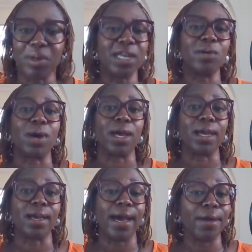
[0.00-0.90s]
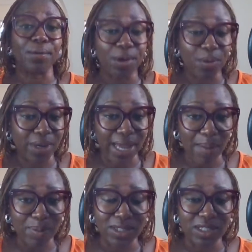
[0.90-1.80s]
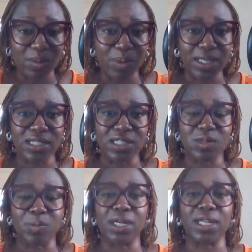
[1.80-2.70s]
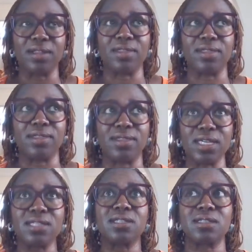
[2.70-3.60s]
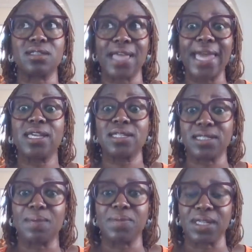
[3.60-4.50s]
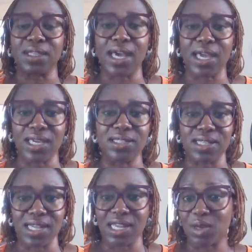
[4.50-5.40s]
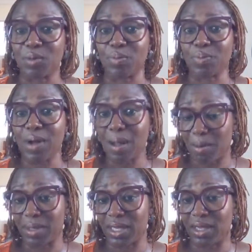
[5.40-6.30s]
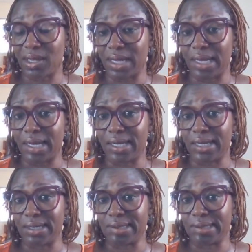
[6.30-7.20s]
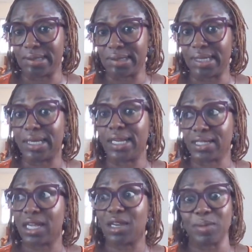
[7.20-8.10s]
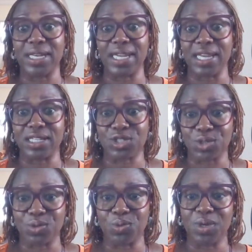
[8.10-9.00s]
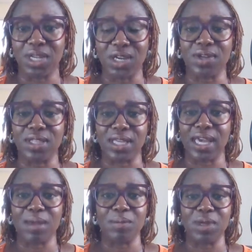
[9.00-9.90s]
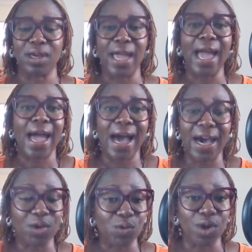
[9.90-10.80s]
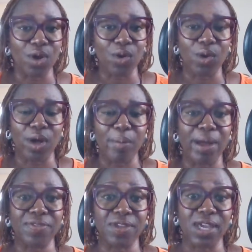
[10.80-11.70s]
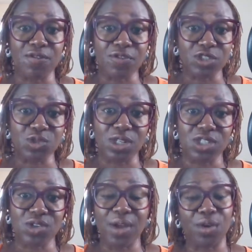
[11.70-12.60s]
But anyway, I don't know what happened to the buses, but that is something that is needed probably, and it's going to be needed soon here in the Gambia. I don't know about the infrastructure.